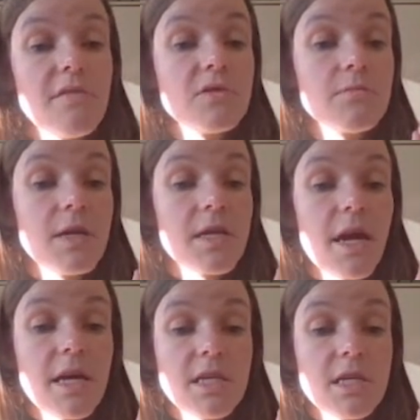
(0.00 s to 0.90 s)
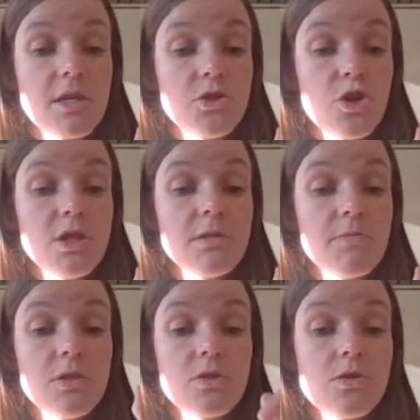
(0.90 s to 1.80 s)
to make any
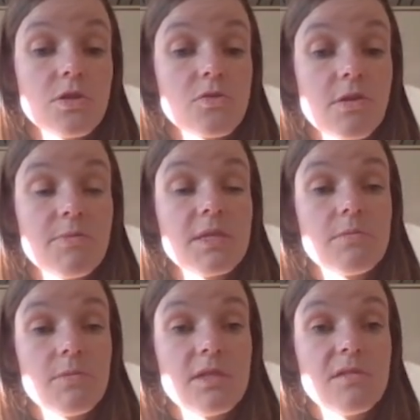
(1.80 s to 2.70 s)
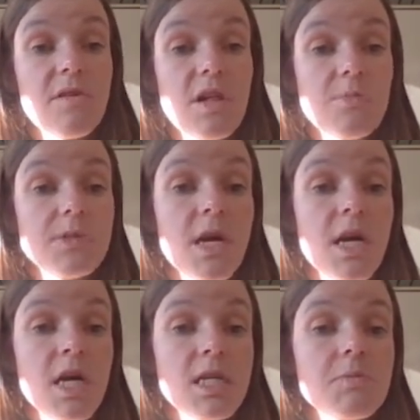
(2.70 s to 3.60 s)
adjustments. So the script has been developed
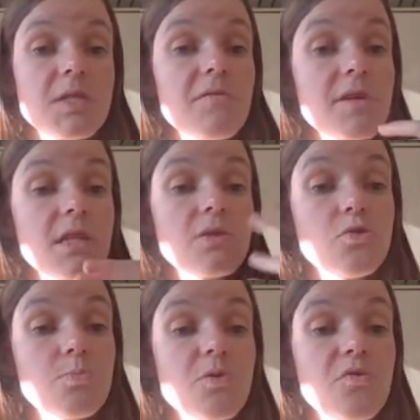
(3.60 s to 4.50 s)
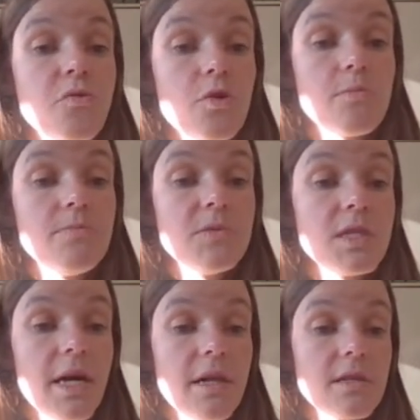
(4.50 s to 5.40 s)
specifically to perform the
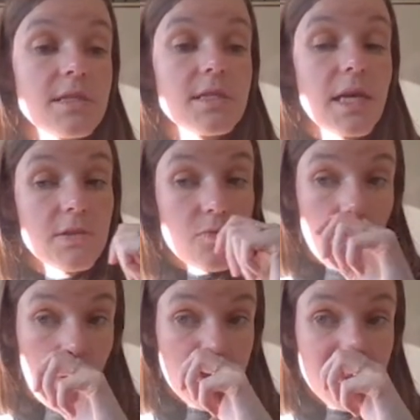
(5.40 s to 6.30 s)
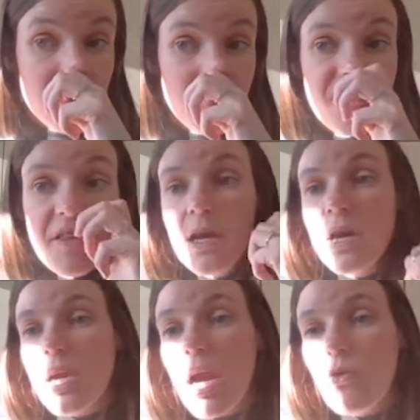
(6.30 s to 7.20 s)
analysis as we want.
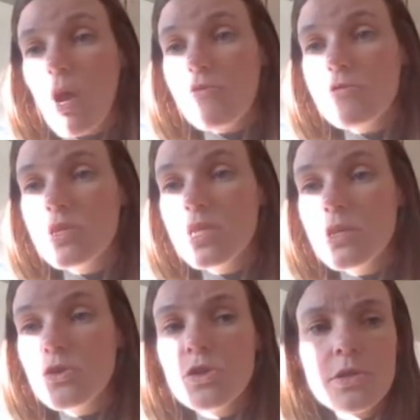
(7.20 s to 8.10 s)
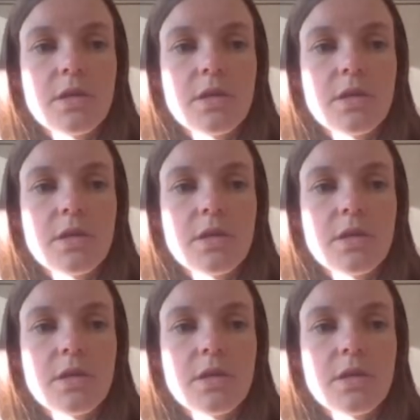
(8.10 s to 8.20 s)
However, here